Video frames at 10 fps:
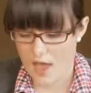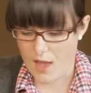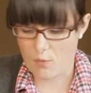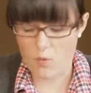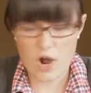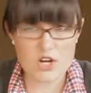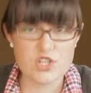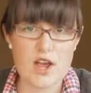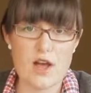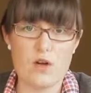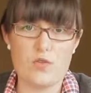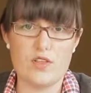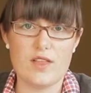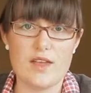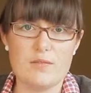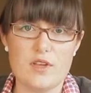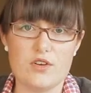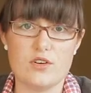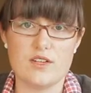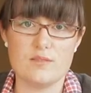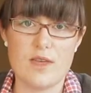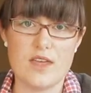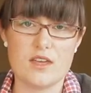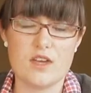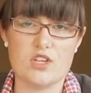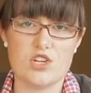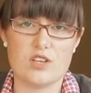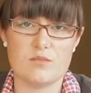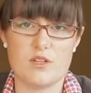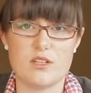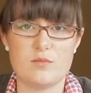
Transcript: and watch how the light meter is making adjustments,